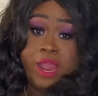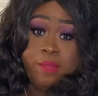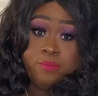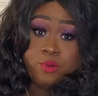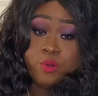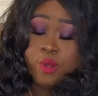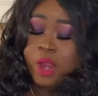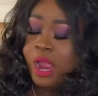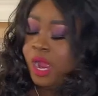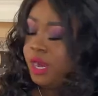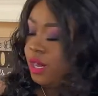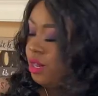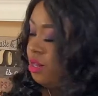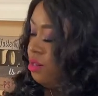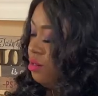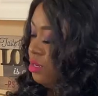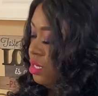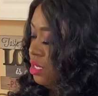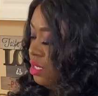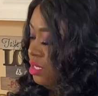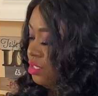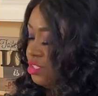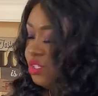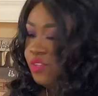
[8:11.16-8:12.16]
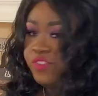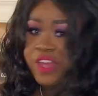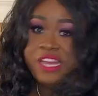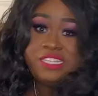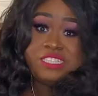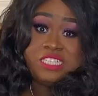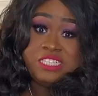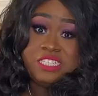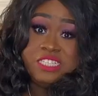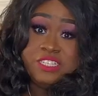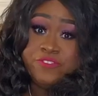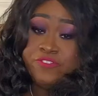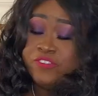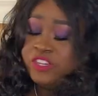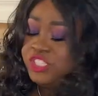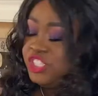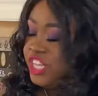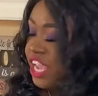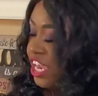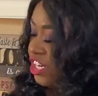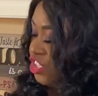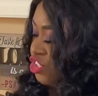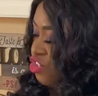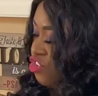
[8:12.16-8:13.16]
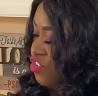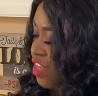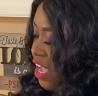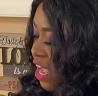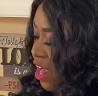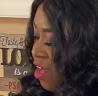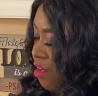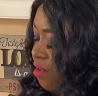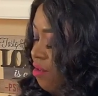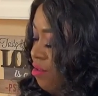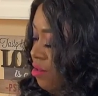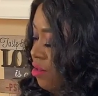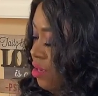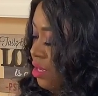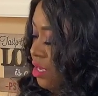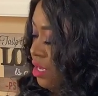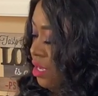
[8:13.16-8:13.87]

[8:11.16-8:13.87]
cracker. So that's a different texture there.